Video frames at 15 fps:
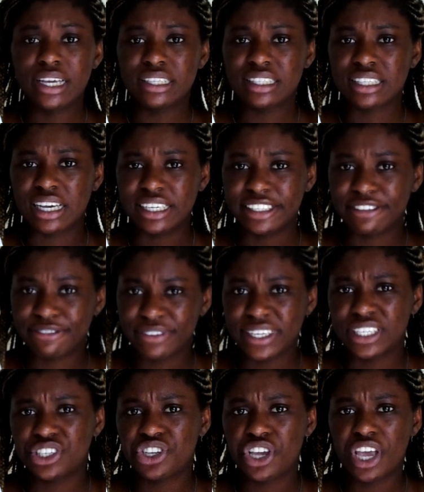science
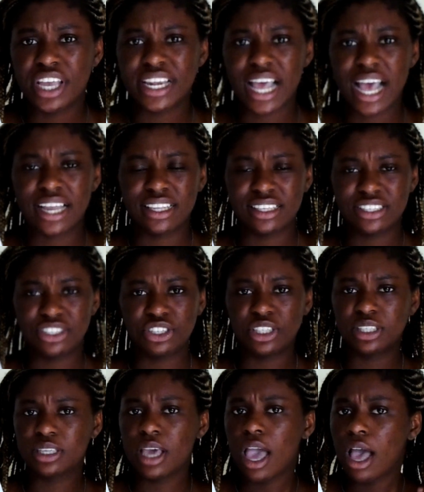fiction and
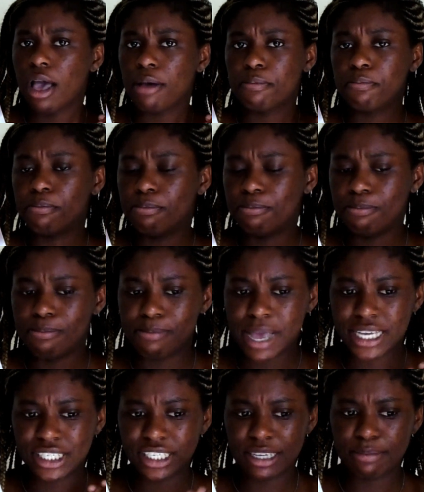just
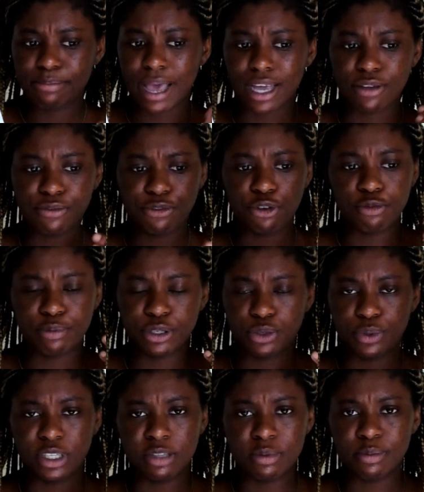meshing back and forth
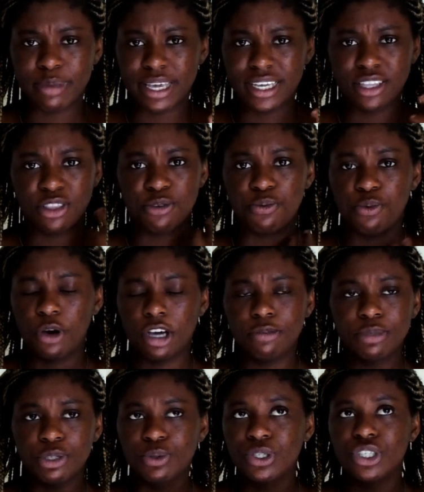between them and making them one,
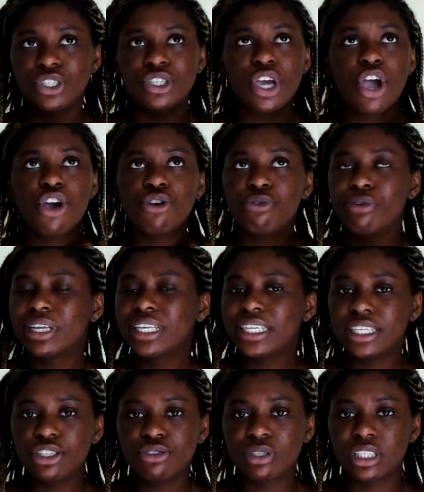which was just really
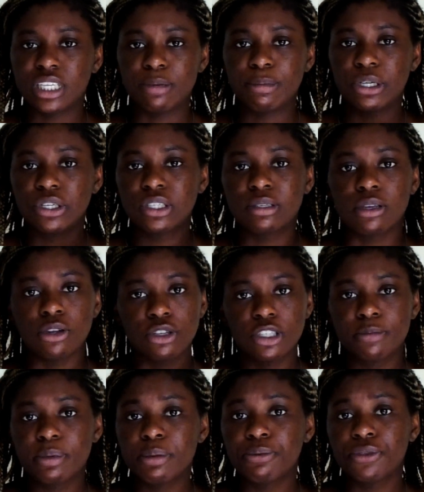interesting because lots
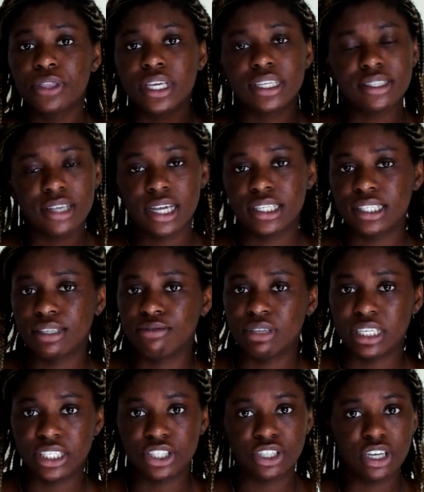of people think science and
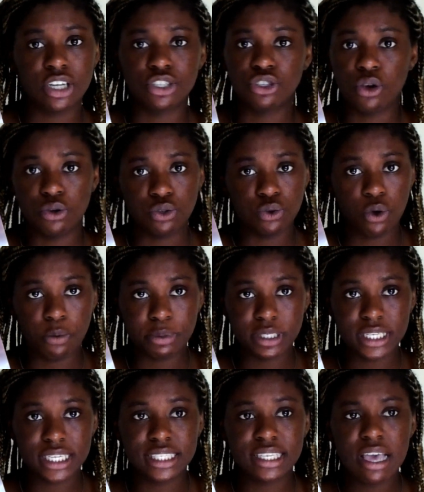religion are total
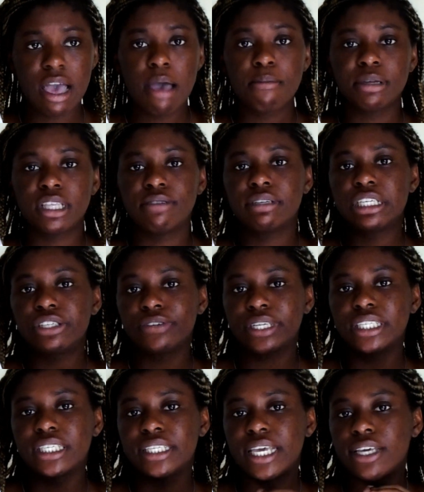opposites, but they really tried
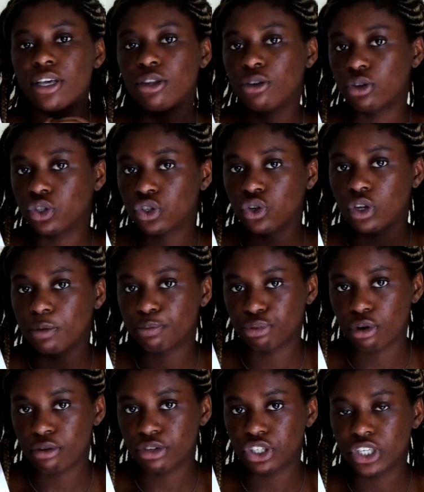to take a logical
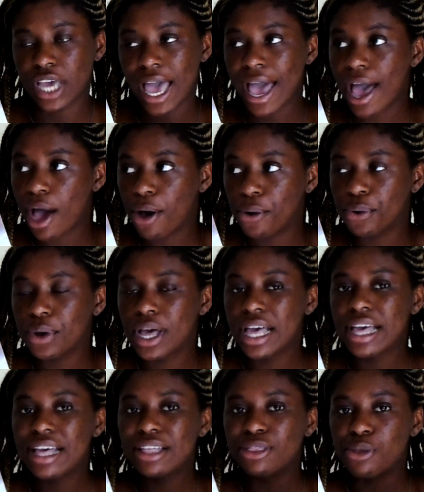approach to how
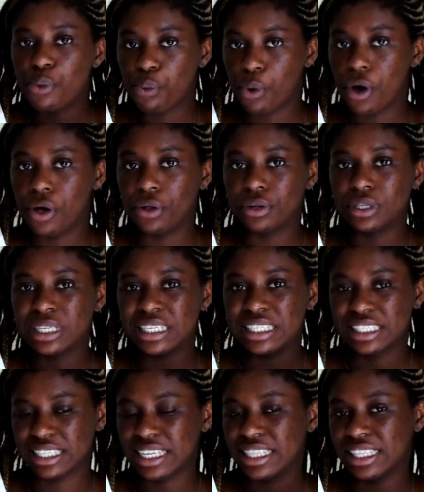the world
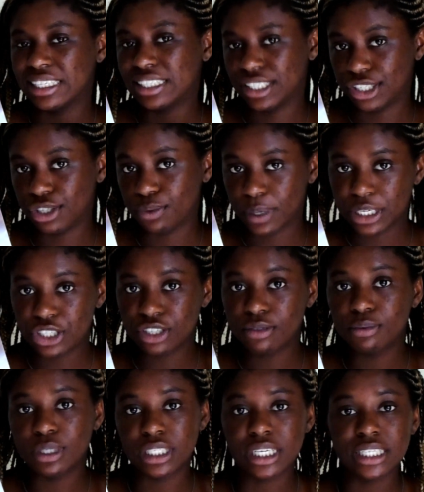is in this situation,
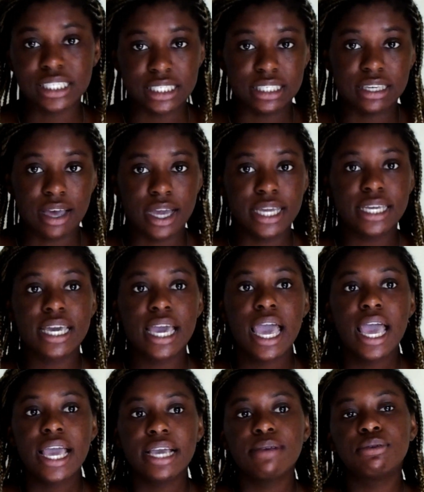which I did like.
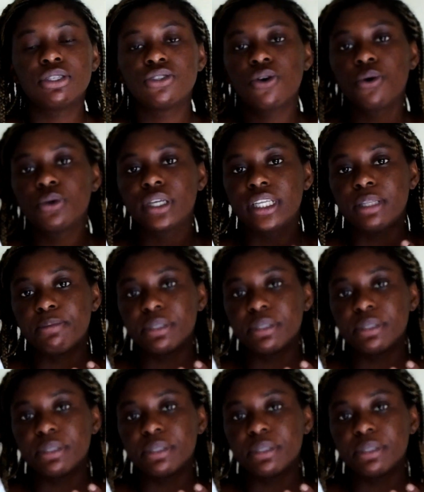It was told in the